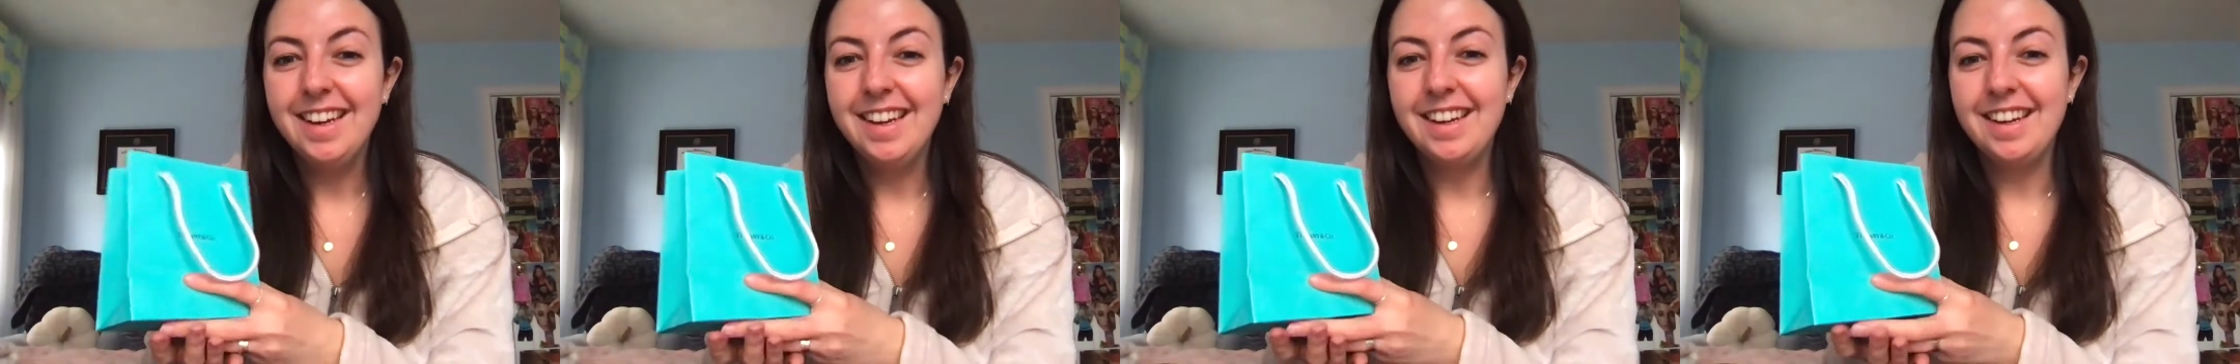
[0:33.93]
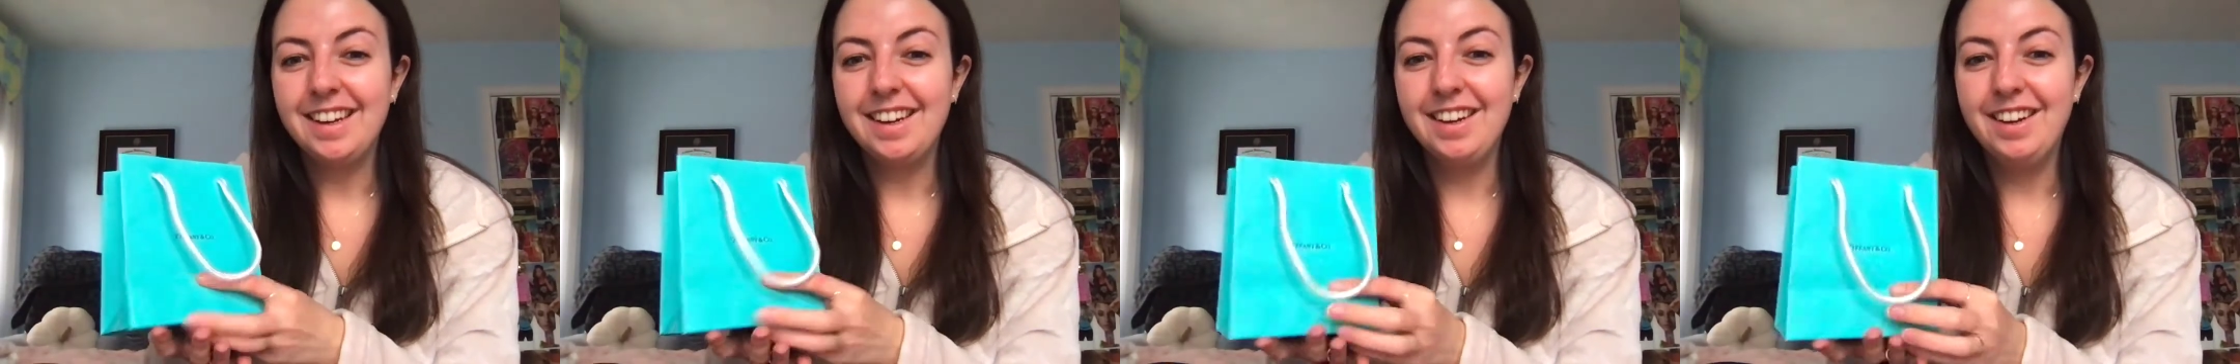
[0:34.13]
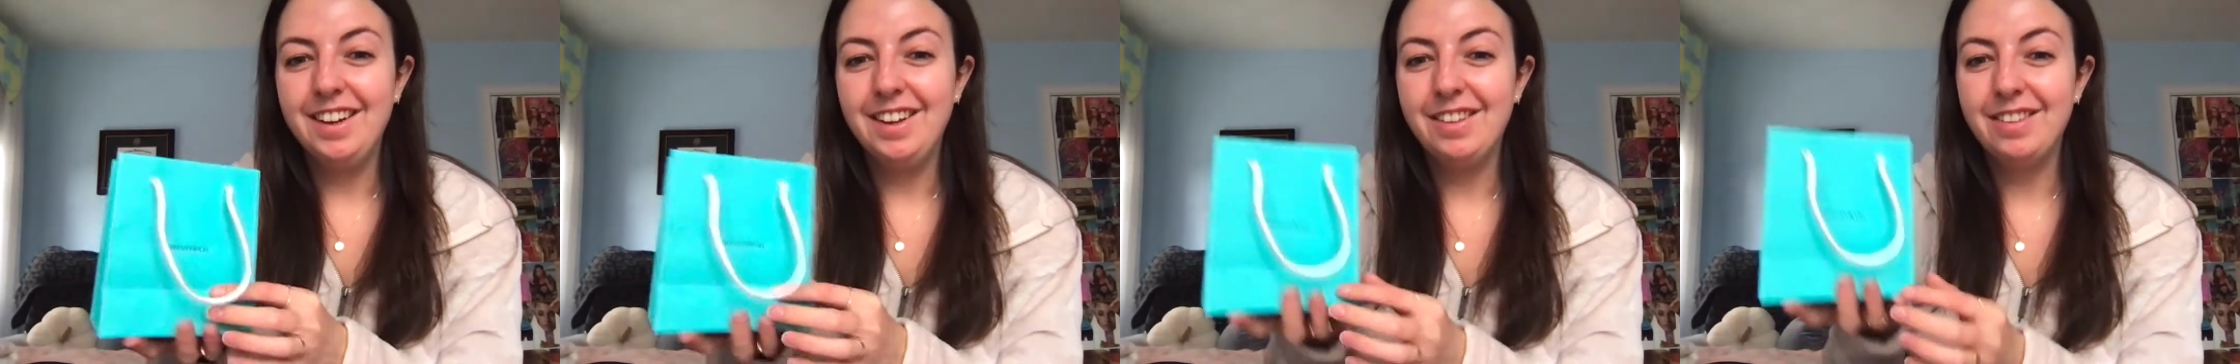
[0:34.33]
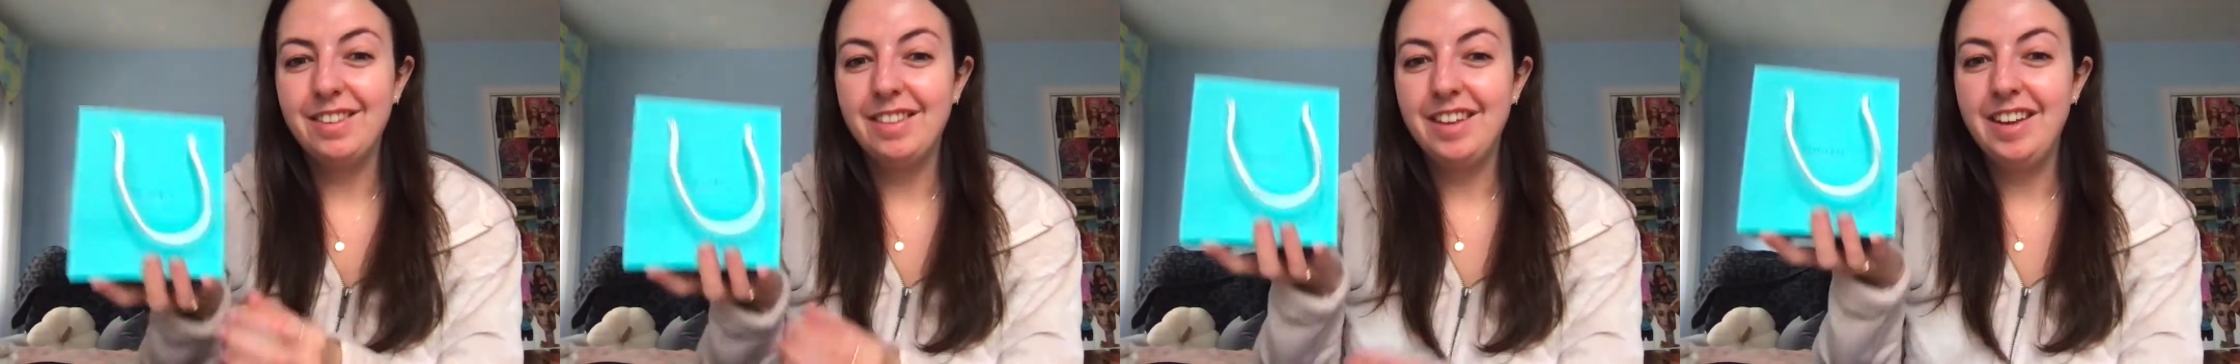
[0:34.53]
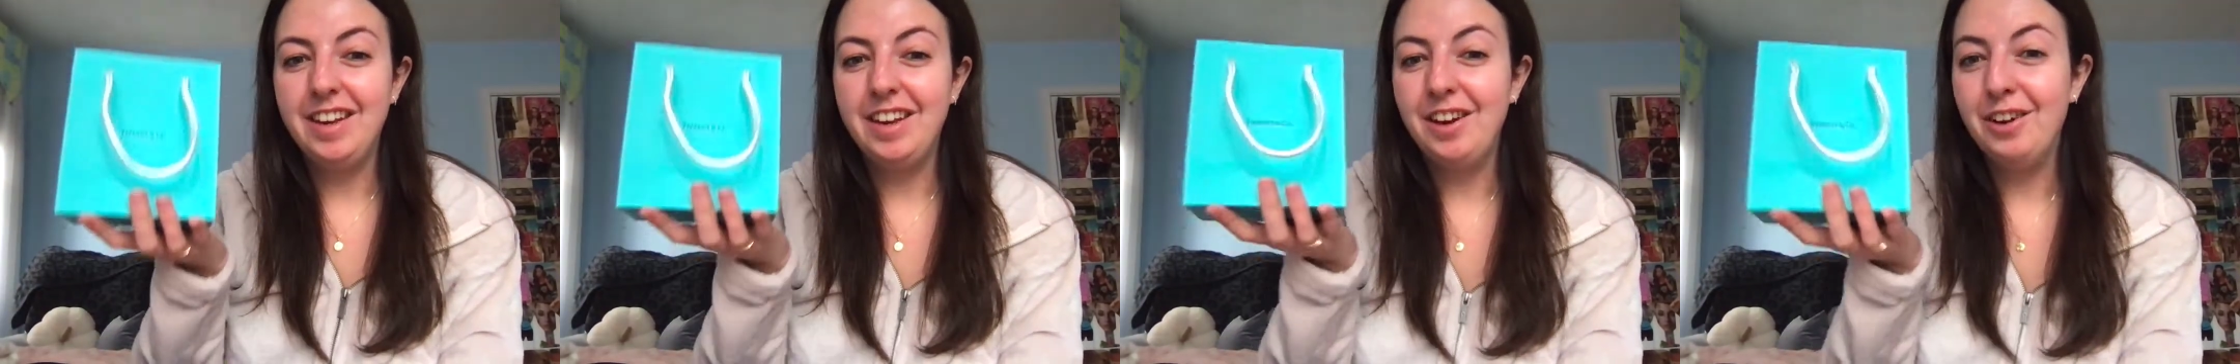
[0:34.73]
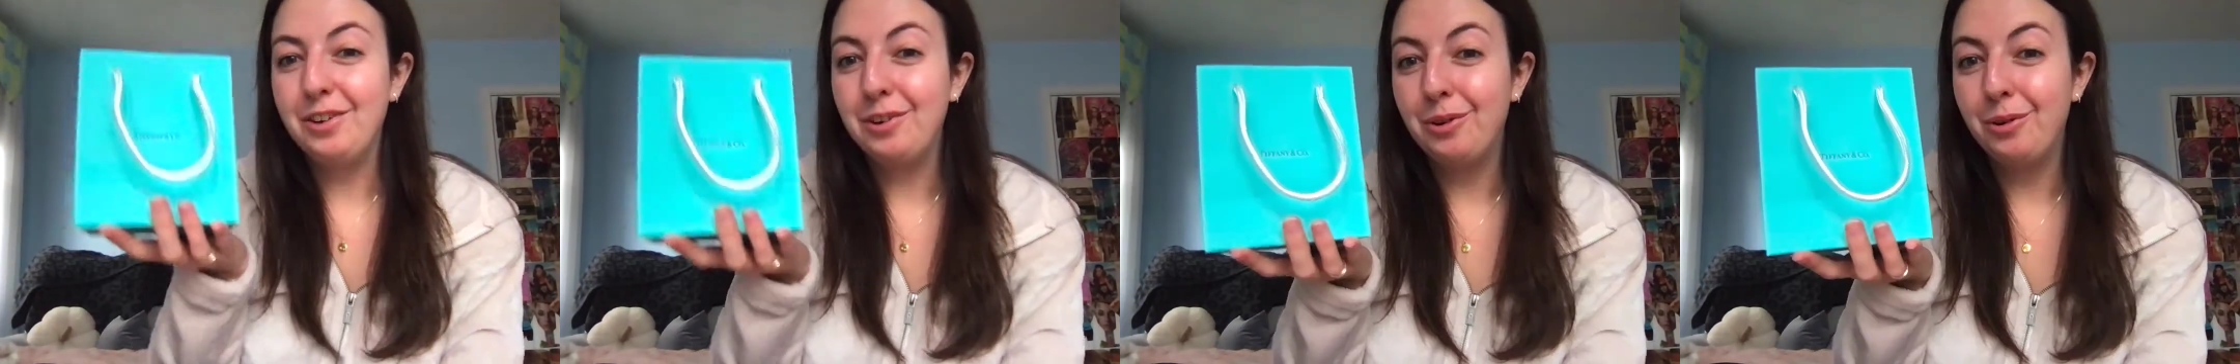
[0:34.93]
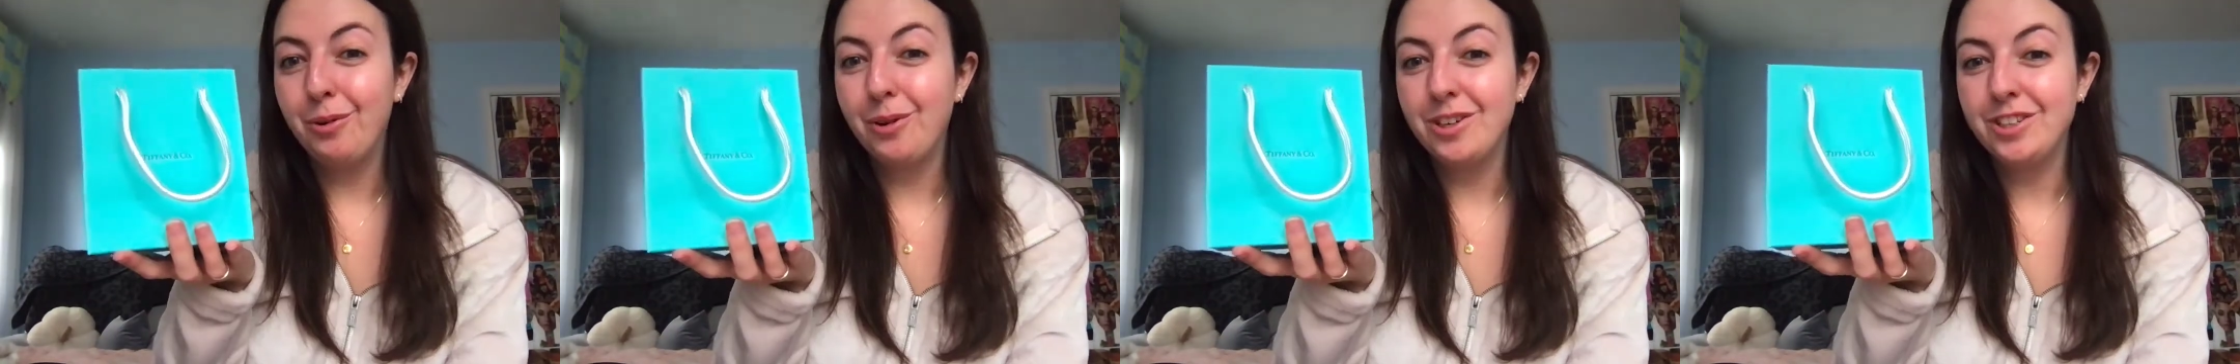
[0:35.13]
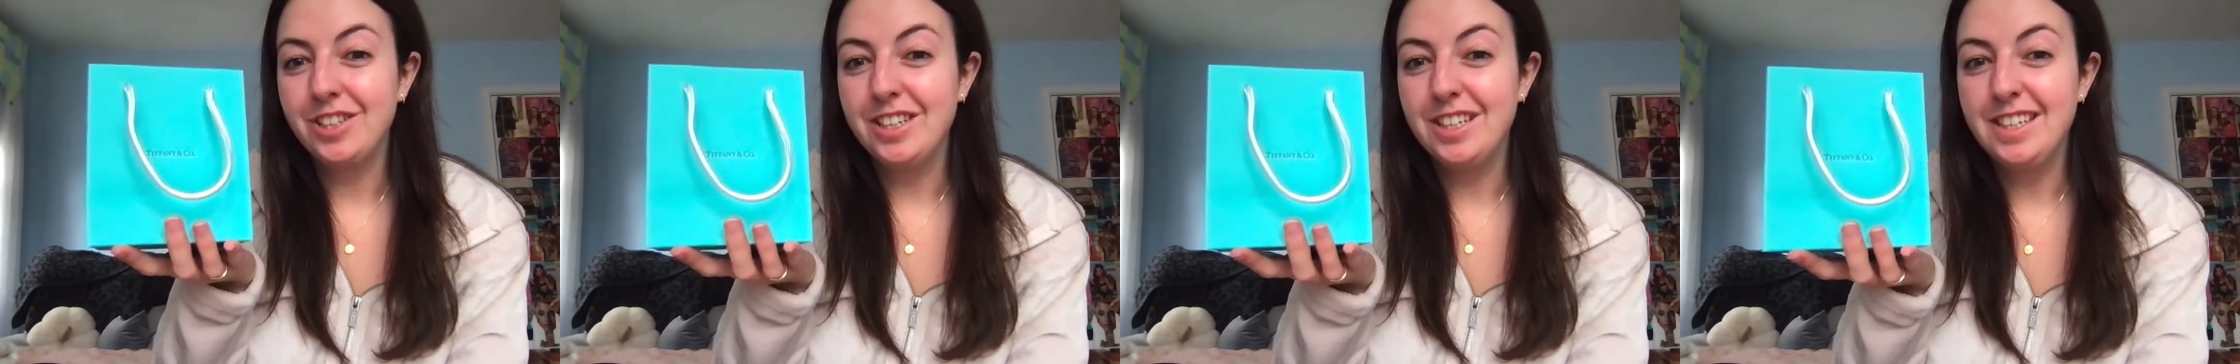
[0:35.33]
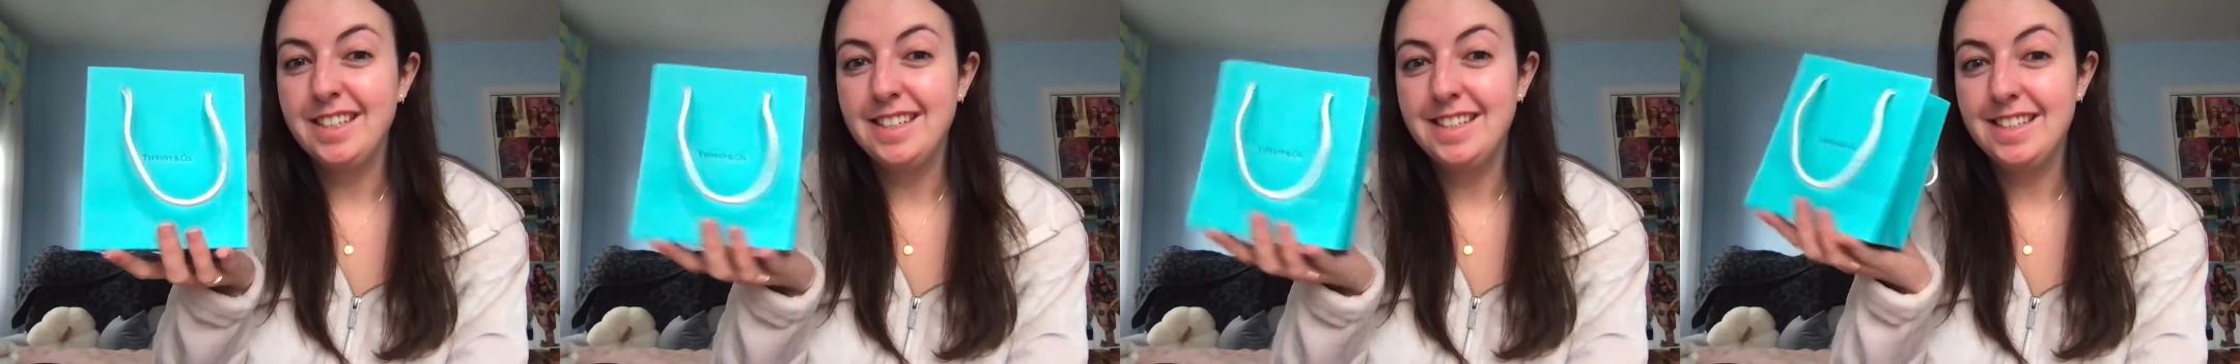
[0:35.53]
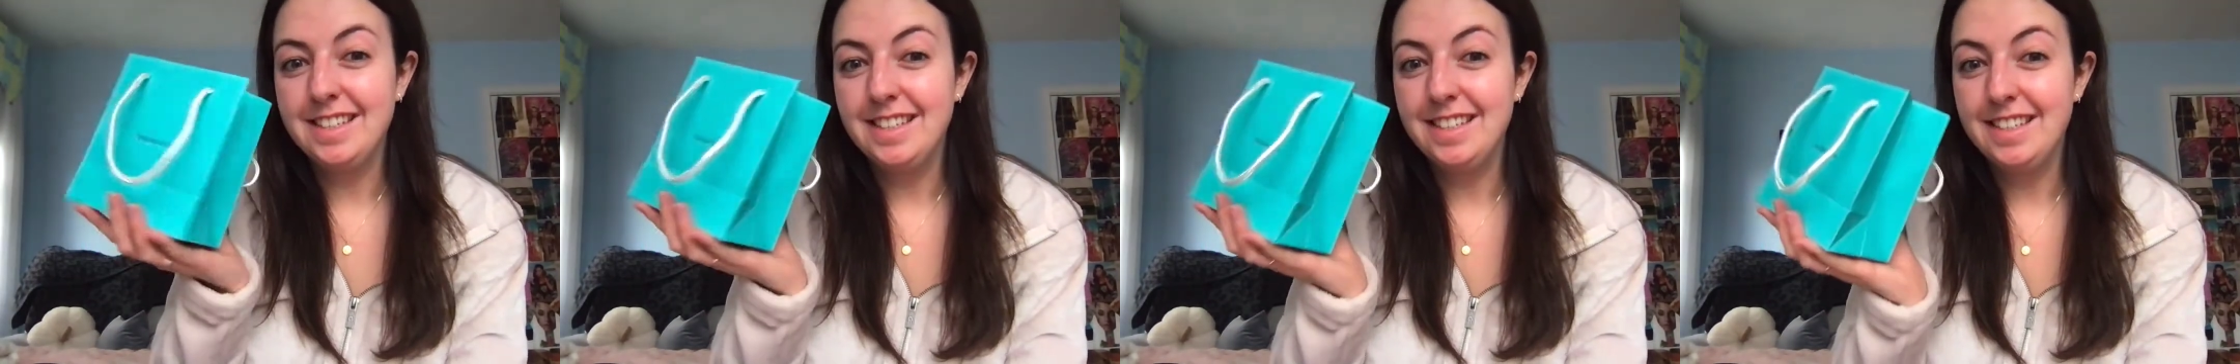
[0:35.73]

here is the gorgeous